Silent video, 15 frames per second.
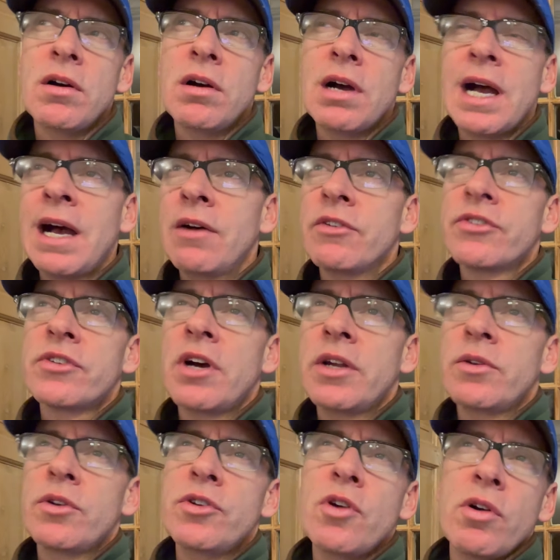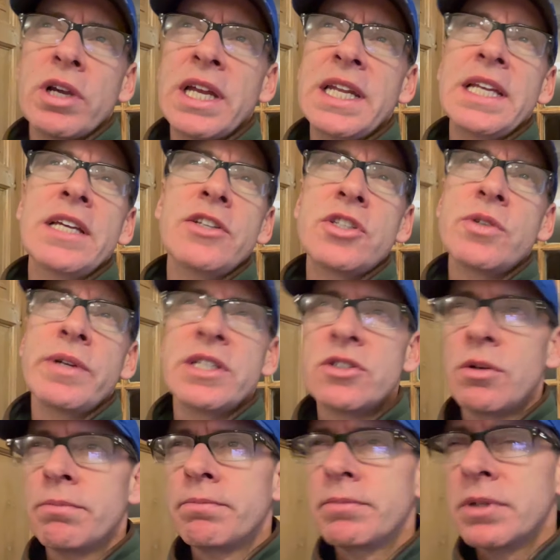outside of it, not getting into it, it's
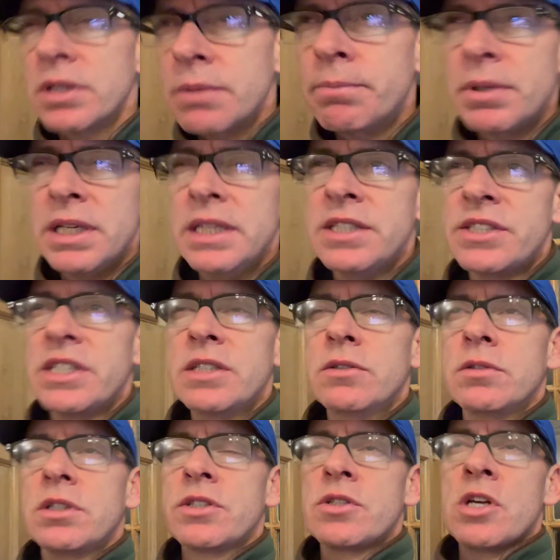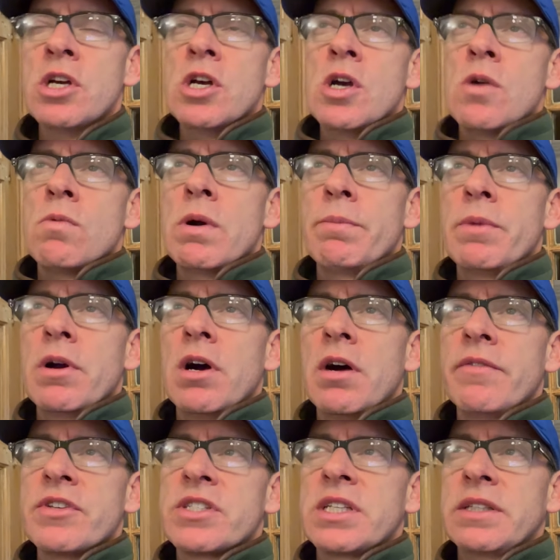not completely sealed, because when we were
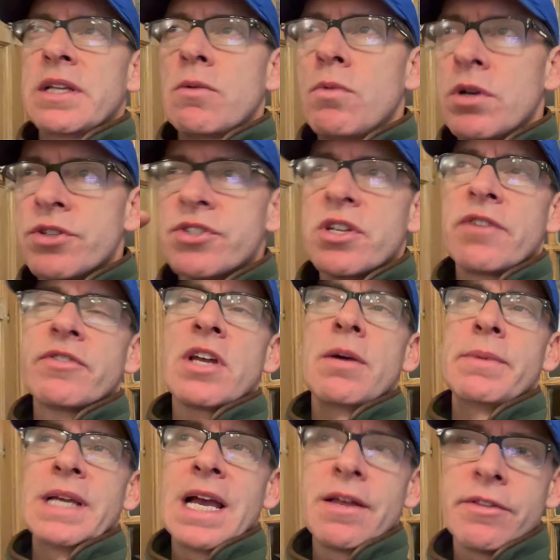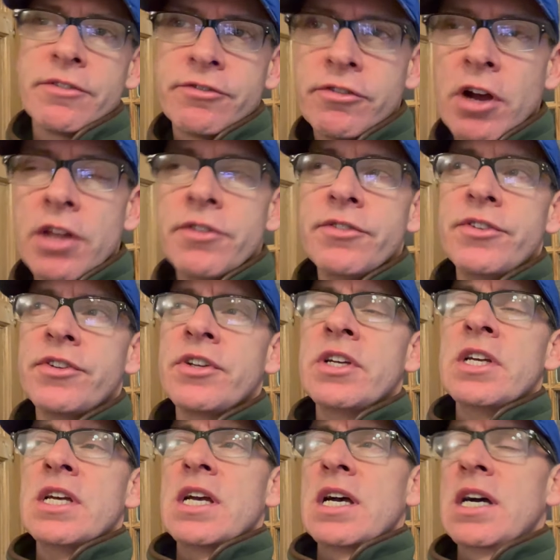harvesting, there was stuff coming out the front,
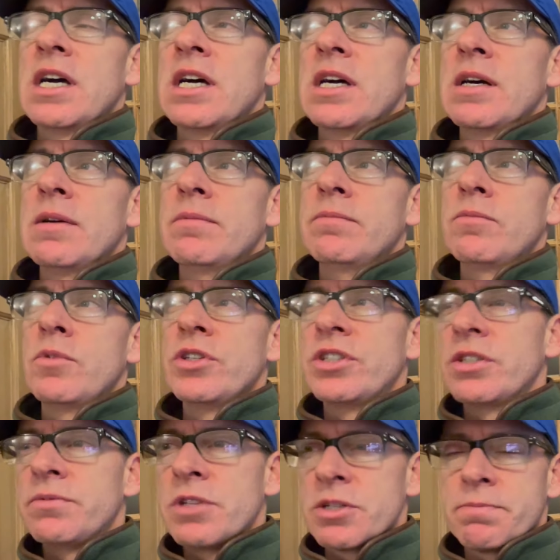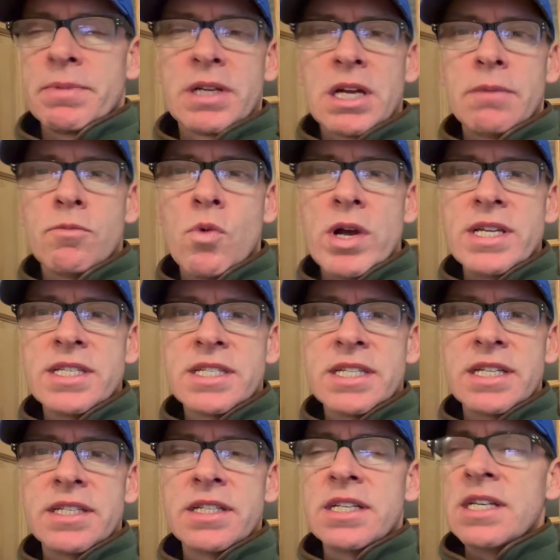which had just become
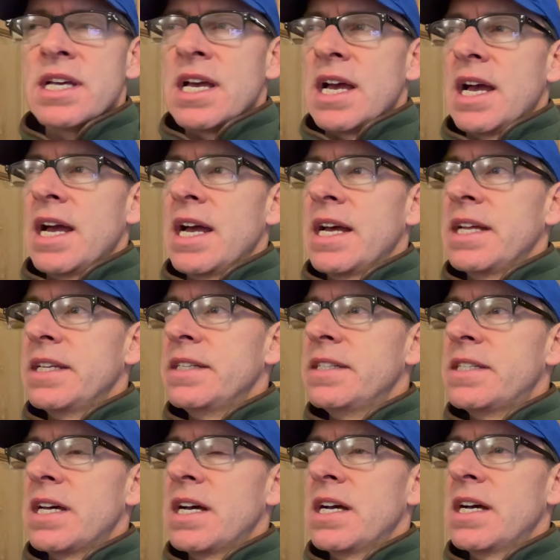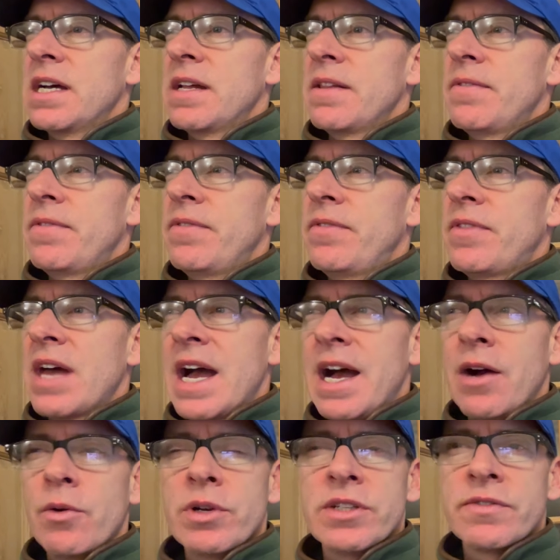wasted. And that I
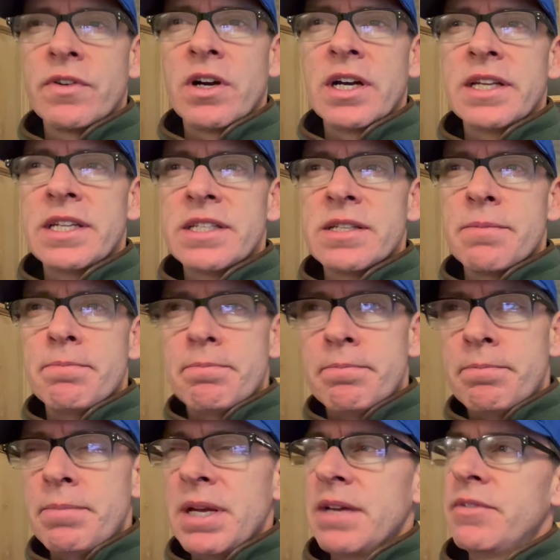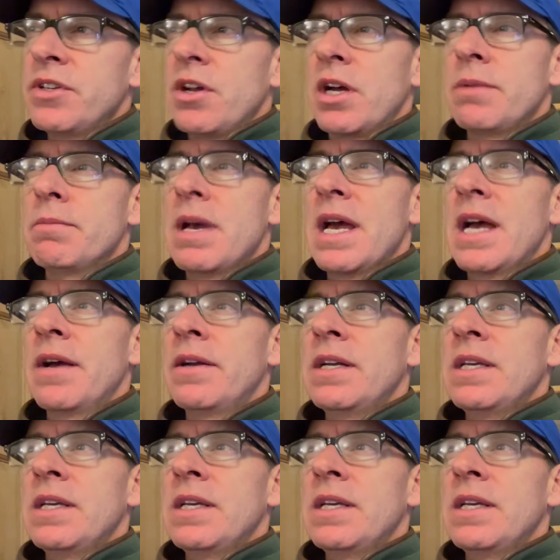always find is a bit of a nightmare.